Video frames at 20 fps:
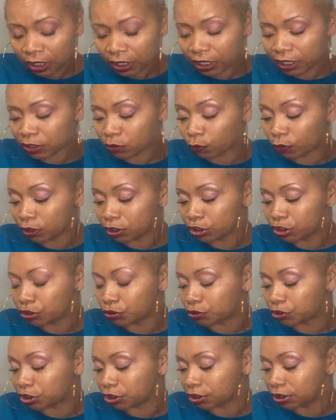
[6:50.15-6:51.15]
as well as
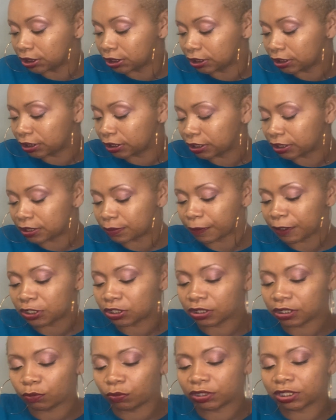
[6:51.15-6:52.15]
you should,
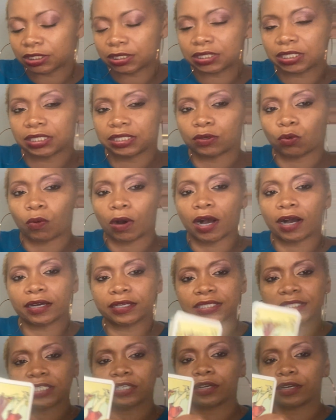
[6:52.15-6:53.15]
especially with this 10 of
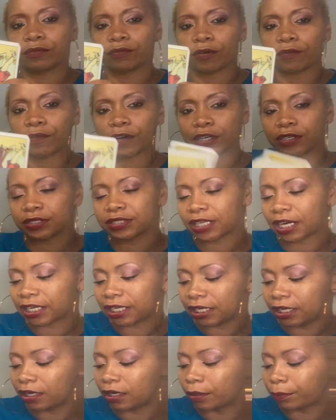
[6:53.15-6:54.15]
wands here in reverse. I
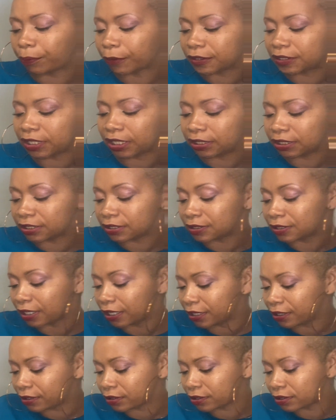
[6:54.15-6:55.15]
get unprotected
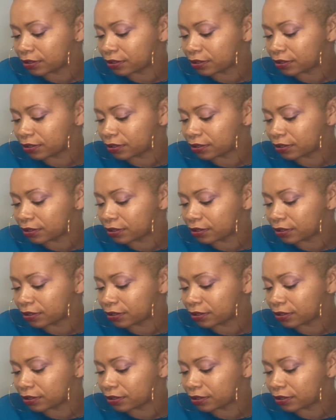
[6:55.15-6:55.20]
sex